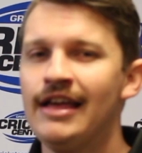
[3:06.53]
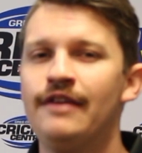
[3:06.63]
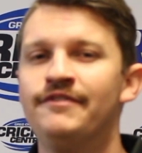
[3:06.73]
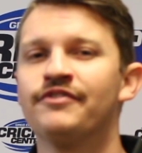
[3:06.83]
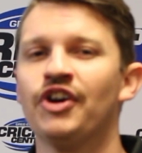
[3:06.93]

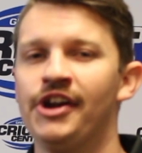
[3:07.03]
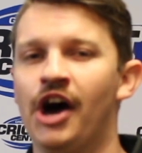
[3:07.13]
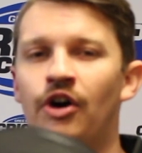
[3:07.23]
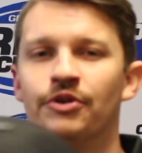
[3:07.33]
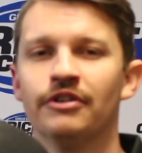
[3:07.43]
If you've got an
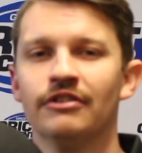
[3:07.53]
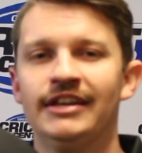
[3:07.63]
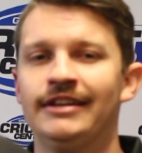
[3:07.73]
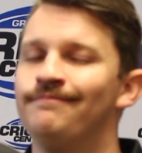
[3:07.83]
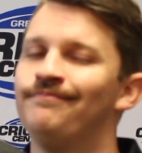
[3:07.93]
older
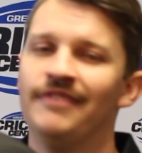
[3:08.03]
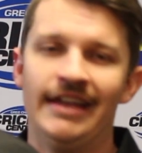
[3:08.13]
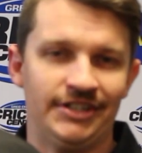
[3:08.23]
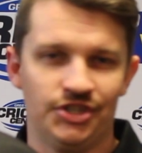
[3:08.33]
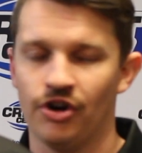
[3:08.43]
lid,
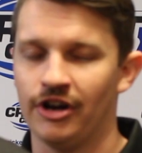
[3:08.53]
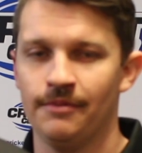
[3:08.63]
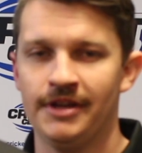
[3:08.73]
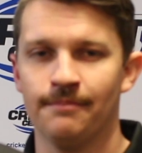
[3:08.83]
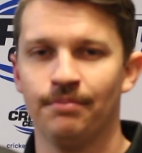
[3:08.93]
it's not going to
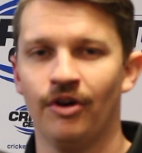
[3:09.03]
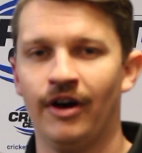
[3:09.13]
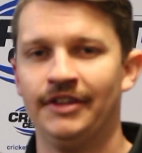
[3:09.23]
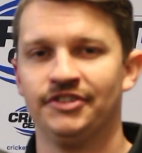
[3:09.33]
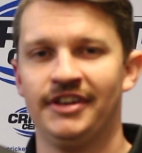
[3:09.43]
be
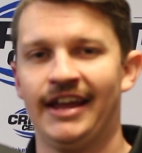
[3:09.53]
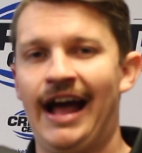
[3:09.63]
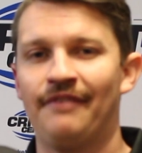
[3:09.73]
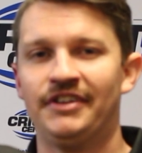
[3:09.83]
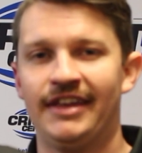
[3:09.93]
compliant, so you're going
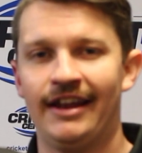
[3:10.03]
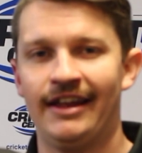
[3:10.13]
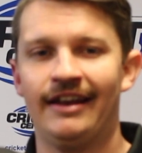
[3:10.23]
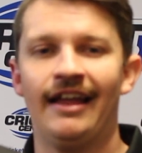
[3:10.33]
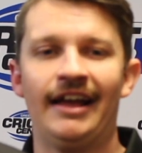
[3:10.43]
to have to get
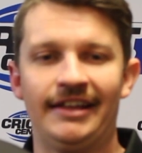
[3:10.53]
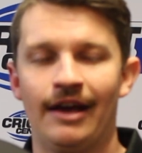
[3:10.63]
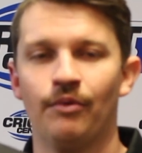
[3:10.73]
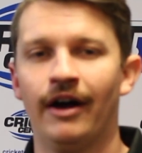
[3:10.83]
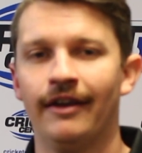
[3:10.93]
in and
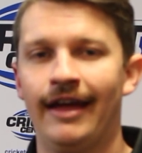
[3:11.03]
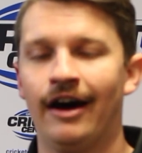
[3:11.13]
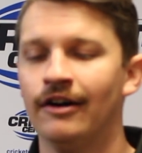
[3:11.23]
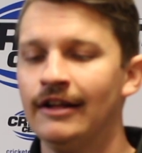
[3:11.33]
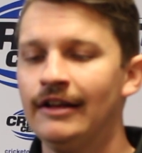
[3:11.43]
get one.
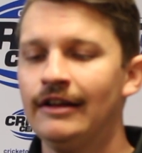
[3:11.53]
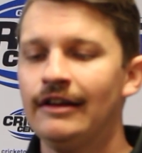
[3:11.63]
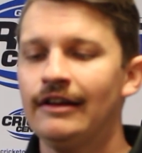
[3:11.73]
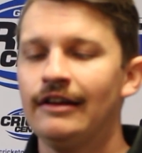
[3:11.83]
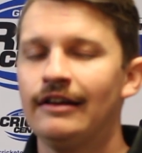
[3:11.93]
Now,
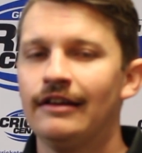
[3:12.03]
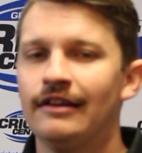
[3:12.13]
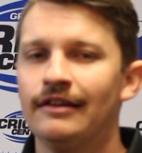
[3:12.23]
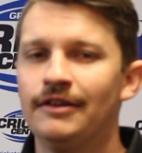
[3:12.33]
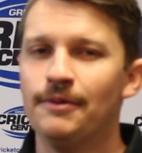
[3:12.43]

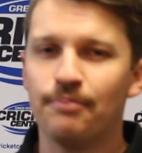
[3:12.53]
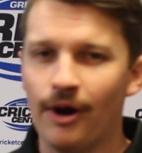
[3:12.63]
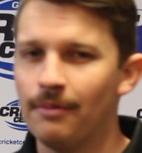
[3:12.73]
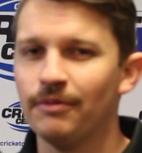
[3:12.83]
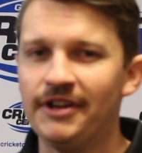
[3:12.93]
you
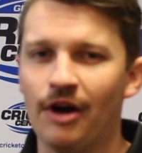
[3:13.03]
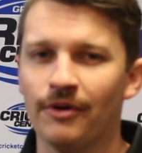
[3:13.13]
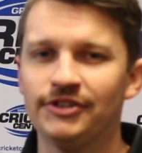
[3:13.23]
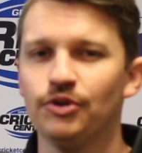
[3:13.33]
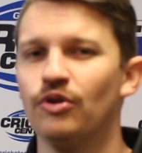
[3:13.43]
probably don't
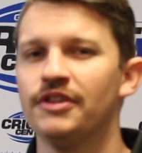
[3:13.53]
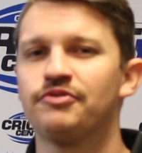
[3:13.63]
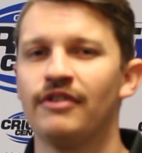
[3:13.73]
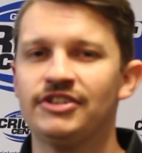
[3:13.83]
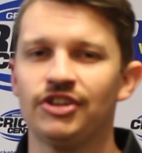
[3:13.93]
want to do all
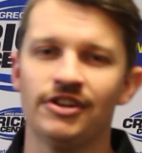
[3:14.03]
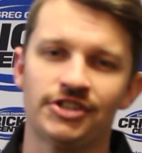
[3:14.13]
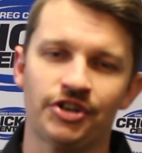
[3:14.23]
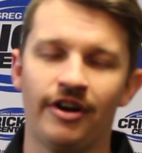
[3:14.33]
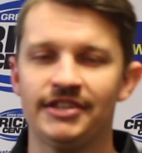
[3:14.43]
this
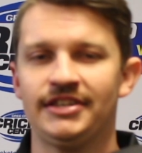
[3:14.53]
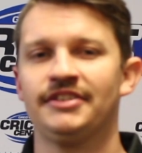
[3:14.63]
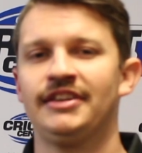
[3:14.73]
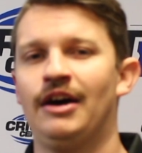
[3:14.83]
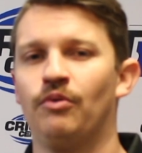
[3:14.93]
research trying to
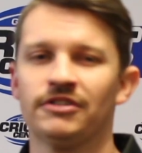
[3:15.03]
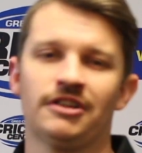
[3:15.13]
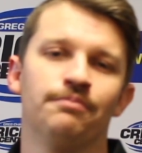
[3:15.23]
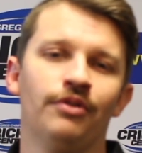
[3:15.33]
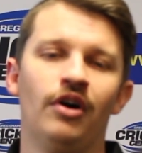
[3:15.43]
suss out what's
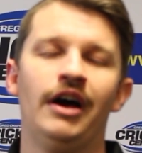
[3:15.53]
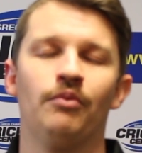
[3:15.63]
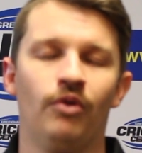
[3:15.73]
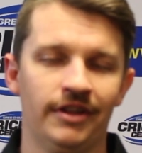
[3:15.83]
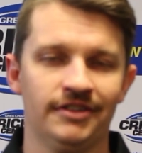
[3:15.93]

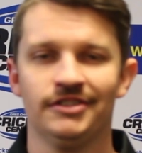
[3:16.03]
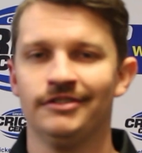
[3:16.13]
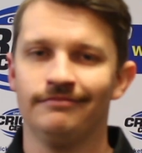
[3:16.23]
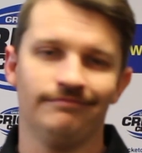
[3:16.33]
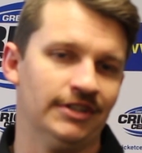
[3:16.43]
compliant, what
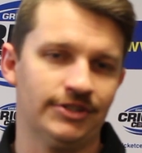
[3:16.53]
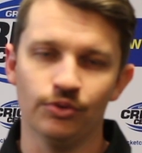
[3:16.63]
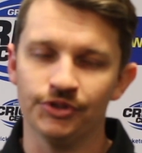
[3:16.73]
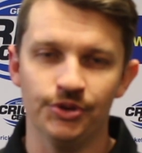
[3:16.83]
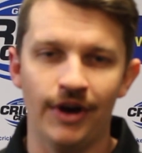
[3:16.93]
isn't. It's
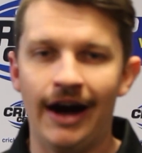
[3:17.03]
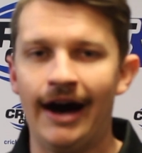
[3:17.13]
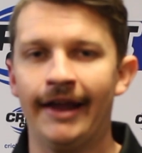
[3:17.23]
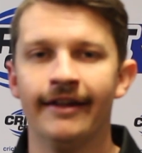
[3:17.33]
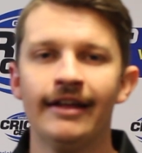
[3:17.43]
all too
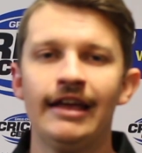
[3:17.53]
hard.